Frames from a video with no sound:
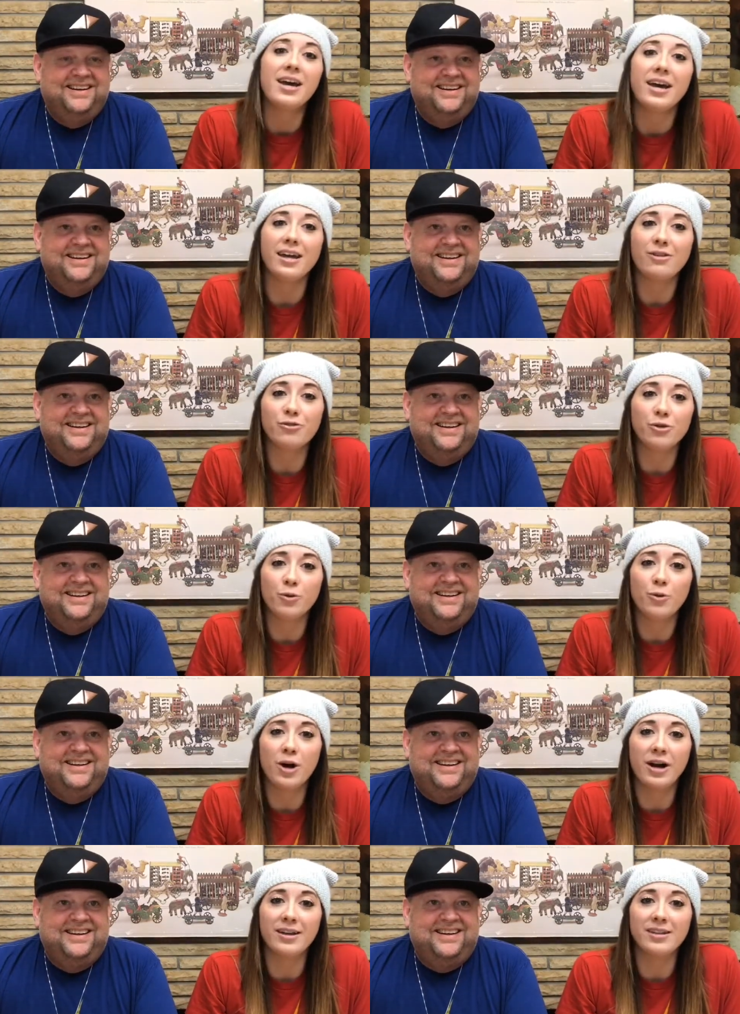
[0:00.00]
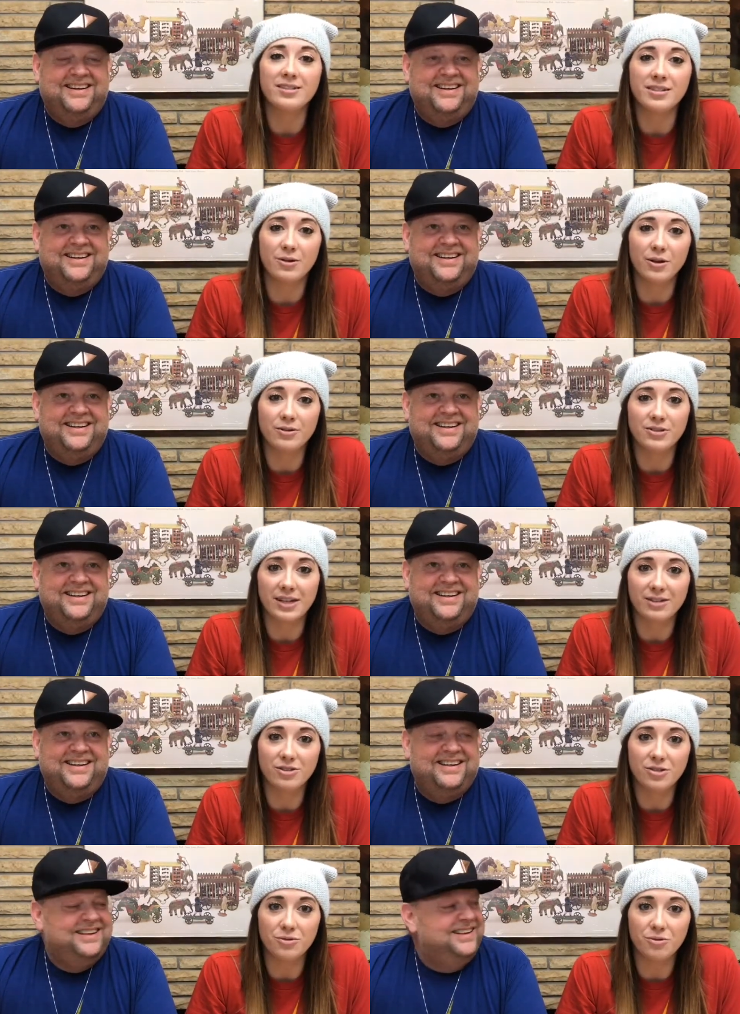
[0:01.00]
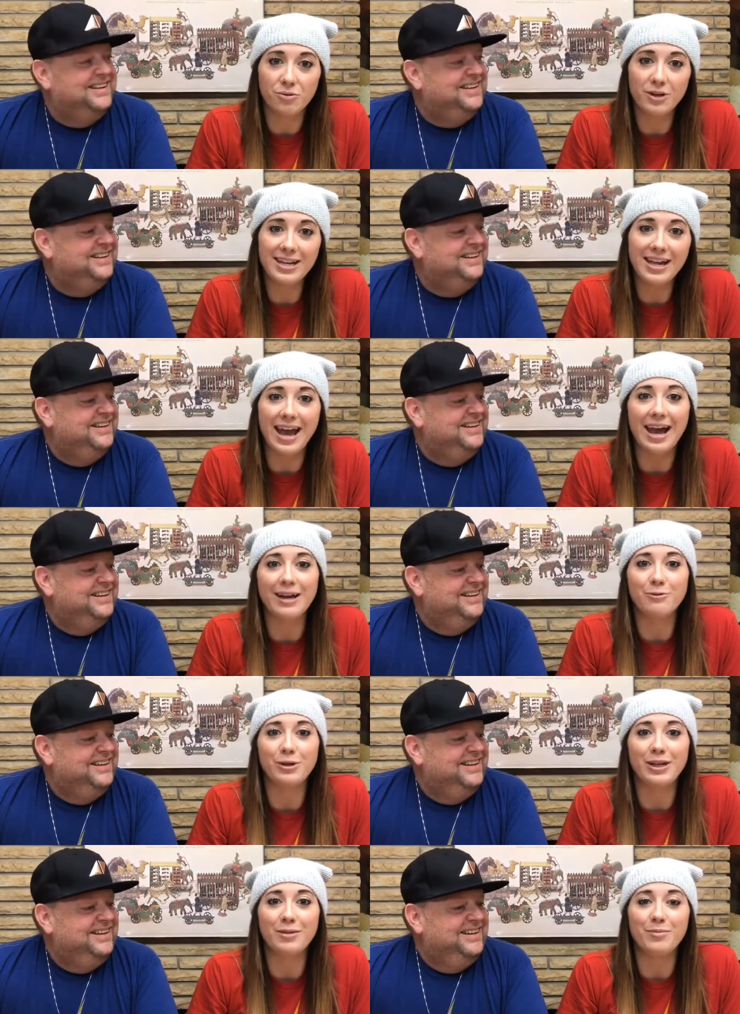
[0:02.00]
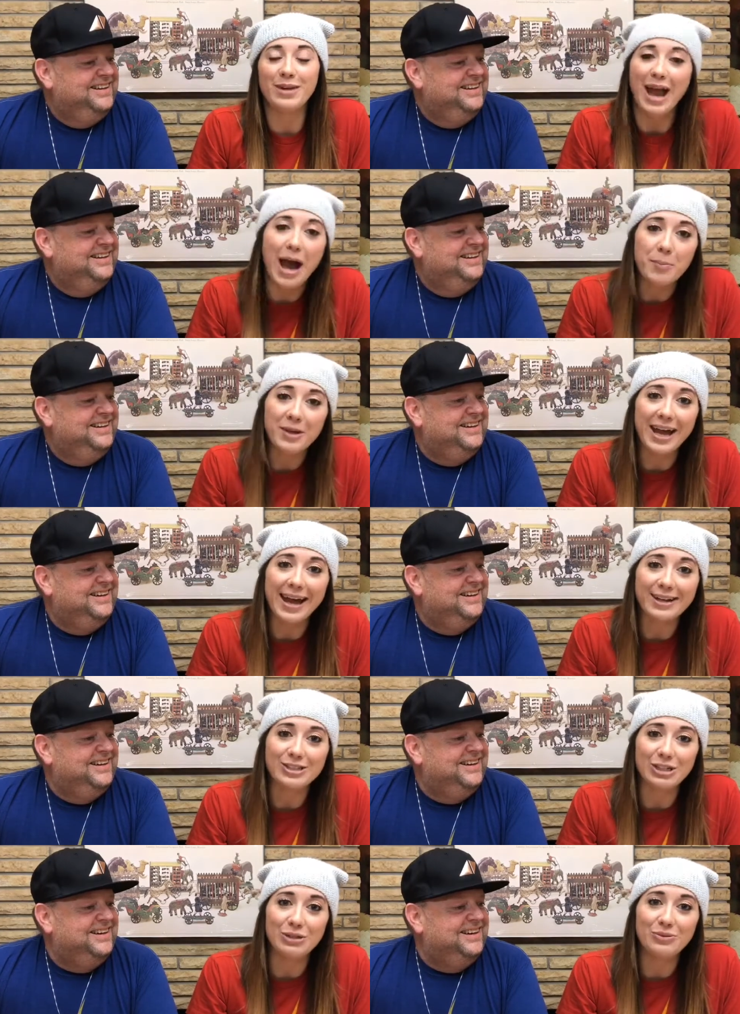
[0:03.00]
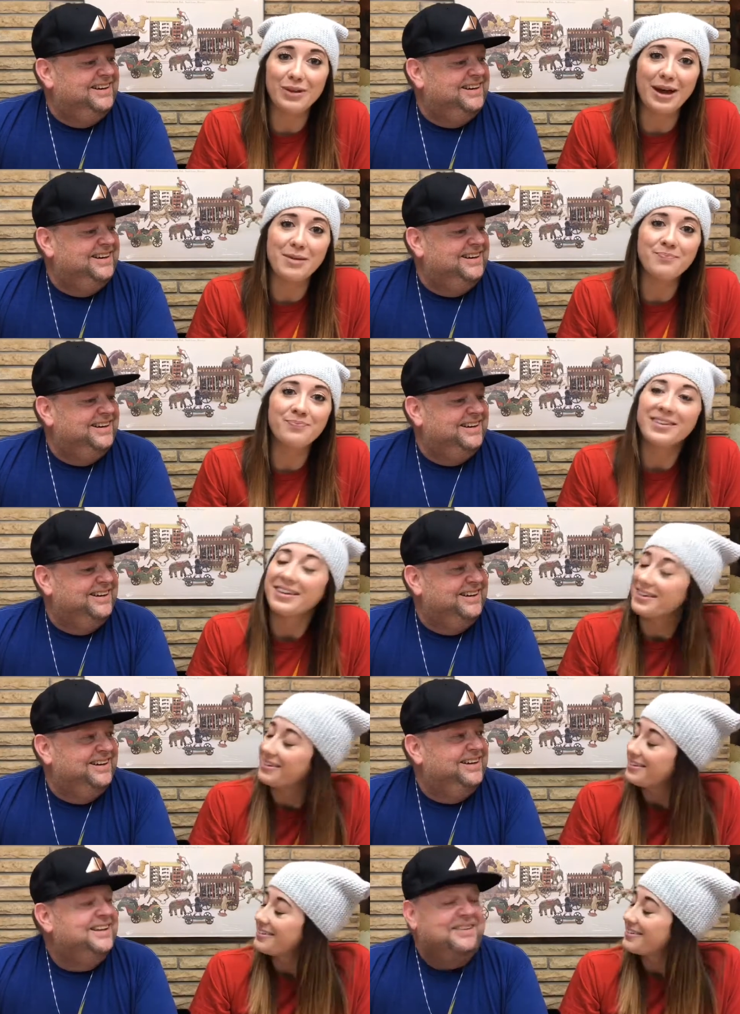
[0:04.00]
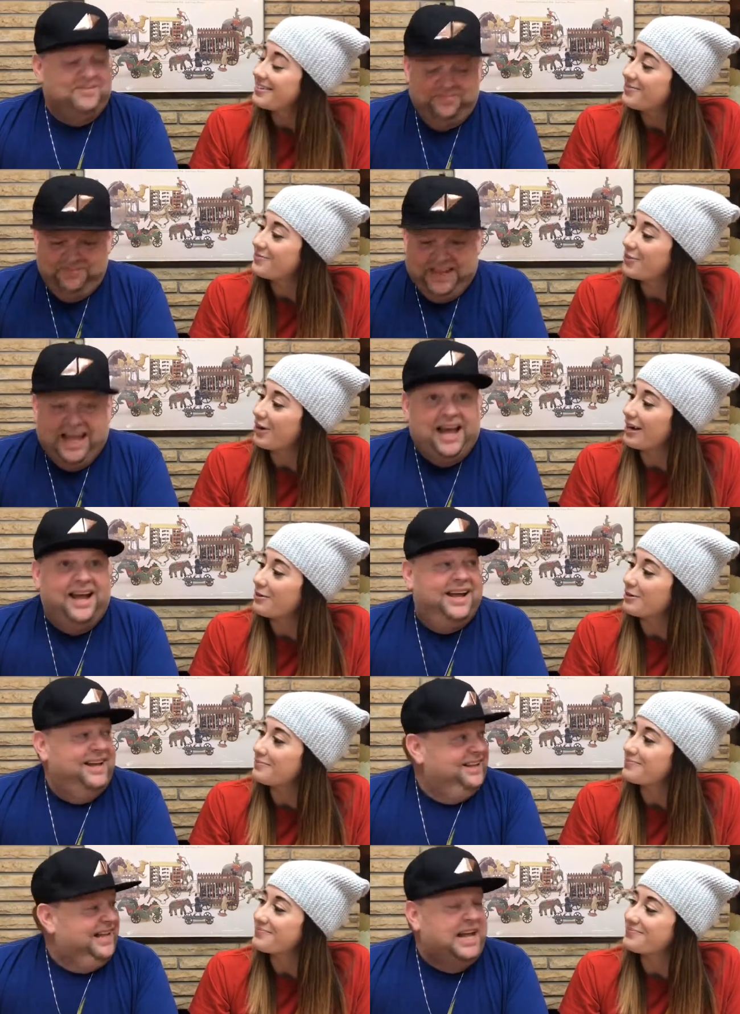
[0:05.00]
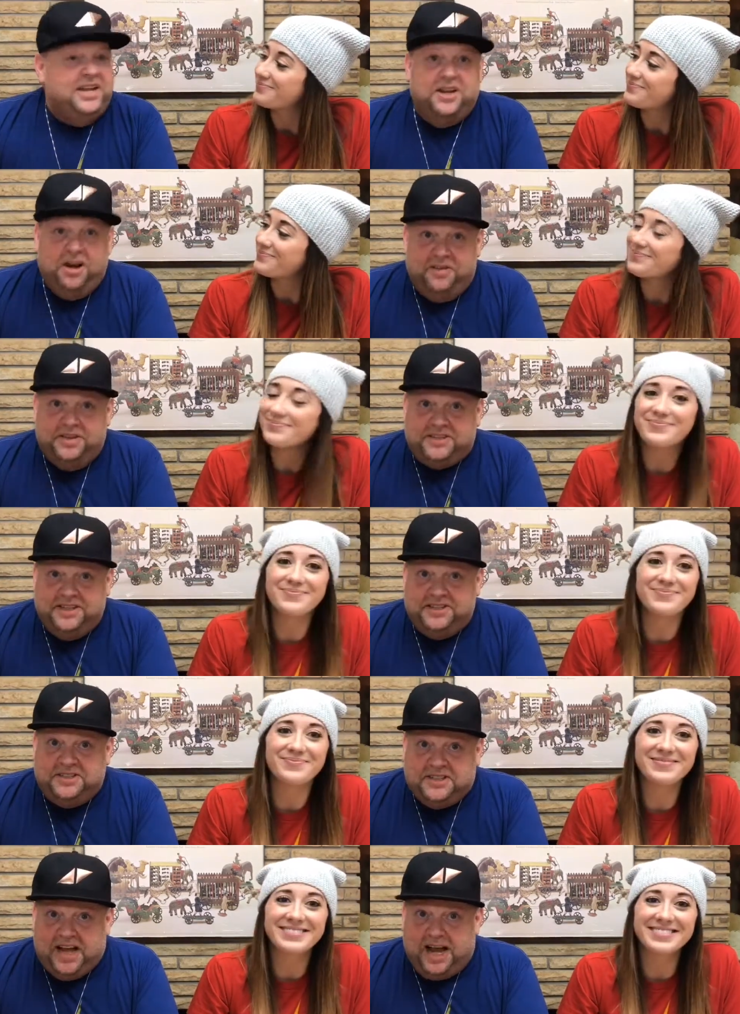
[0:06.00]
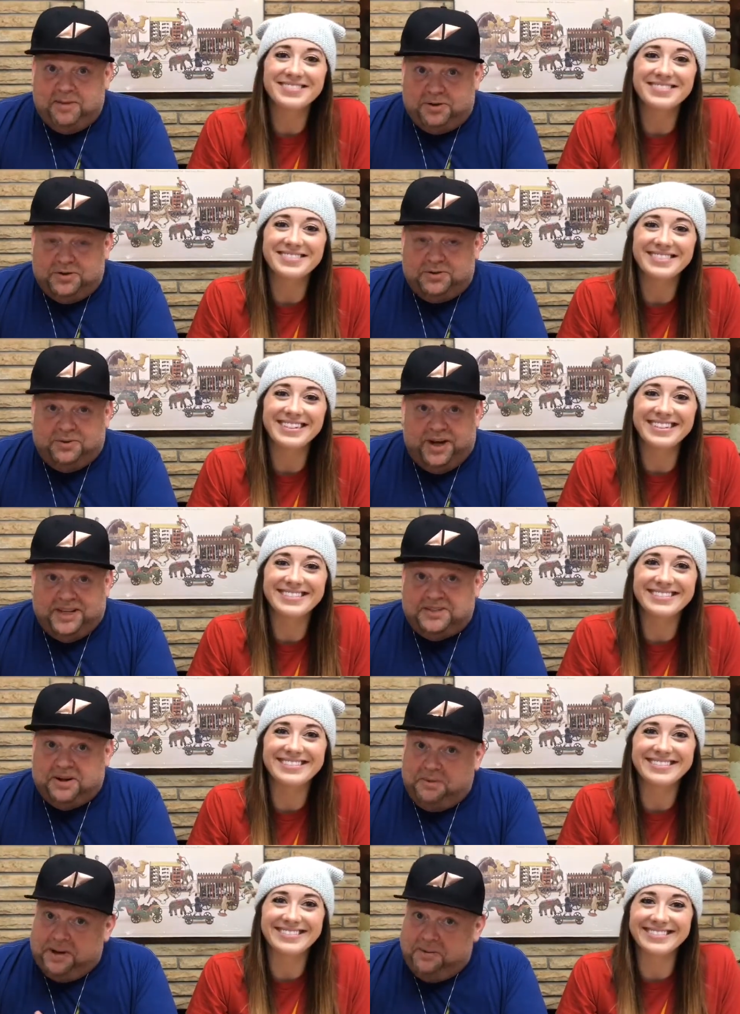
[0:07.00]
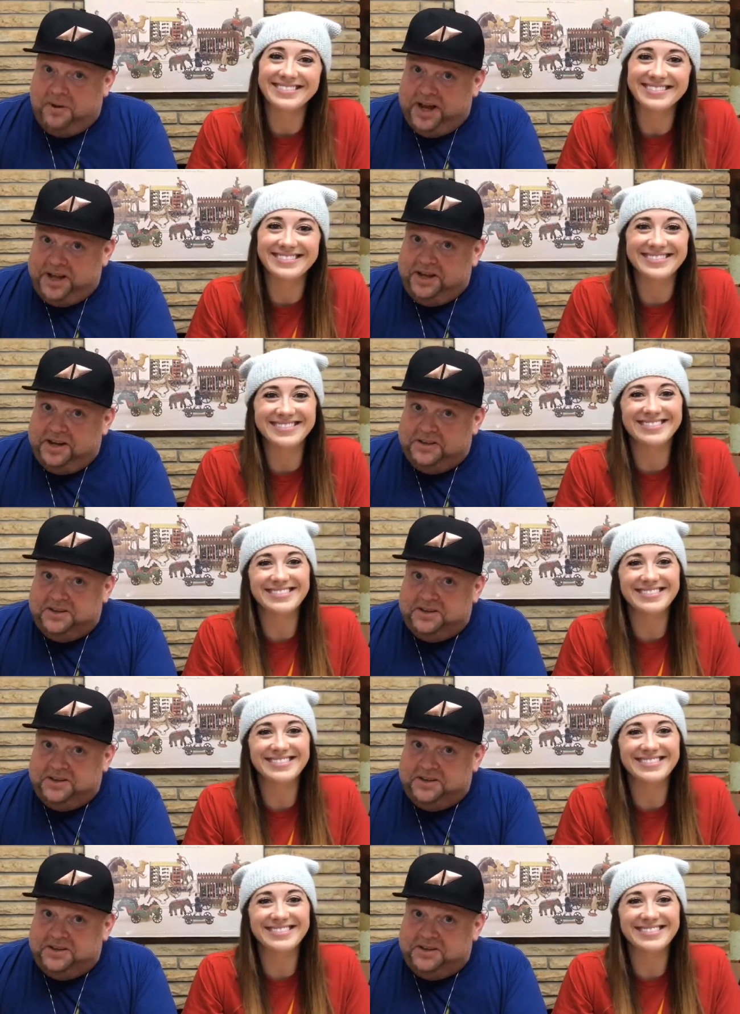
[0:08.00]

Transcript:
Speaker 1: 412-841-0623 and we'd be happy to execute them for anyone.
Speaker 2: And you know, this is Cyber Toy, so we want you to